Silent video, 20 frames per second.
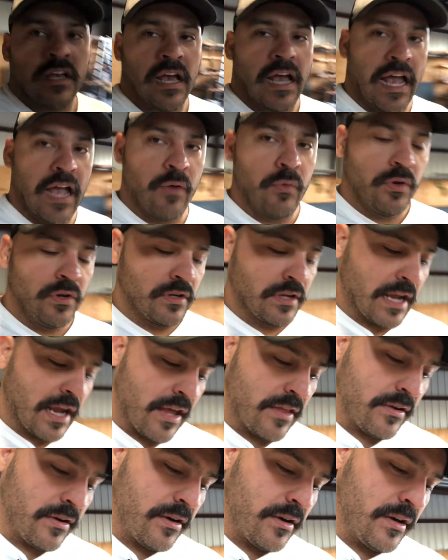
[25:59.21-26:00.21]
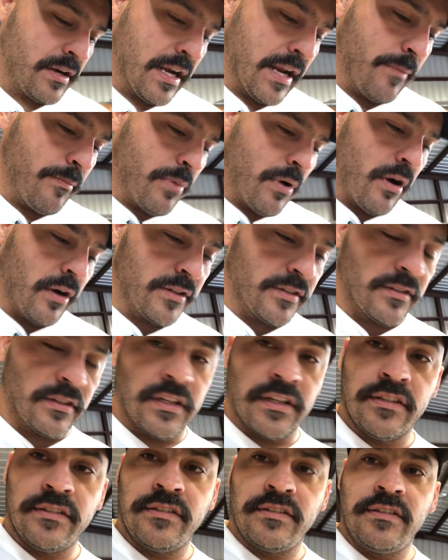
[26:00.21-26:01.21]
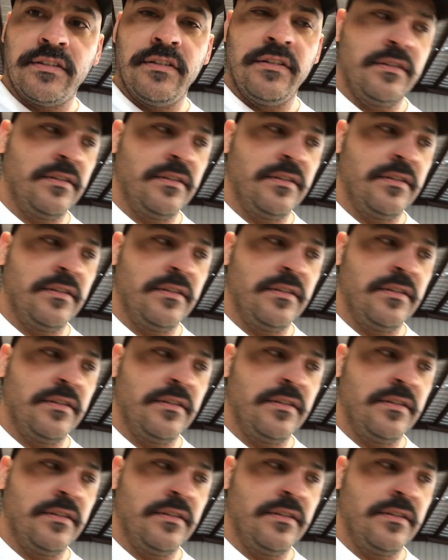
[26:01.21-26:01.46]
I will gather a parts list